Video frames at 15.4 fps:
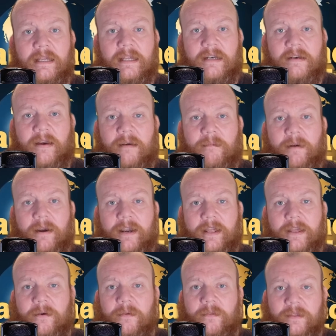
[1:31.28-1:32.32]
In ham
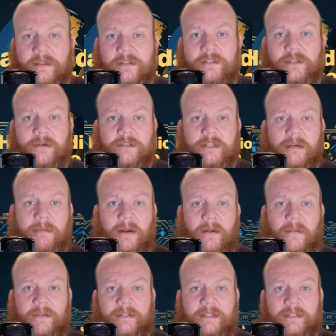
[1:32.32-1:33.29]
radio, this shows up all the